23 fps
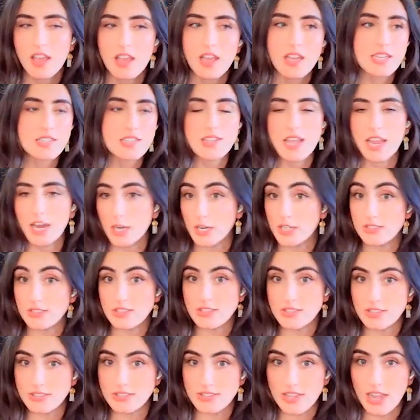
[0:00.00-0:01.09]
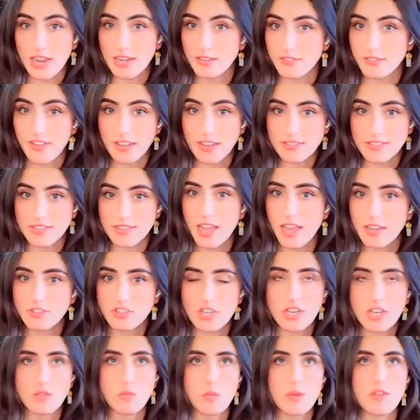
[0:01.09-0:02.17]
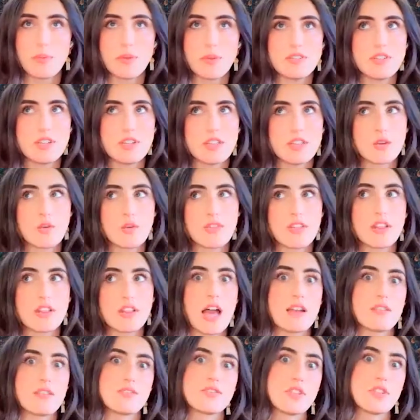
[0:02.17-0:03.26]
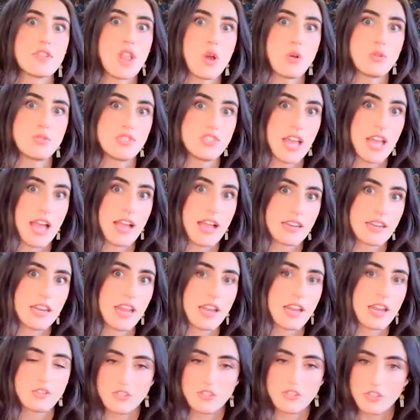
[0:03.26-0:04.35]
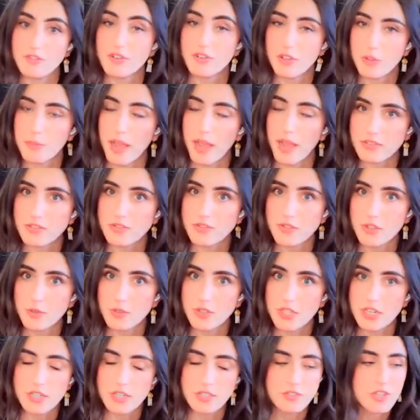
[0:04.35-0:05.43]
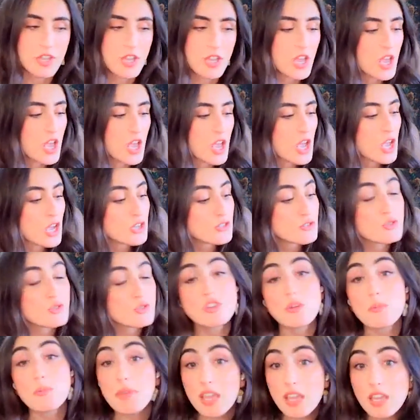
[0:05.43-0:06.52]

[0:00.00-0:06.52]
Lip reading: because Aries is the sign of fast action, and we've been dealing with a lot of slow, stagnant energy for the past few years. So to me,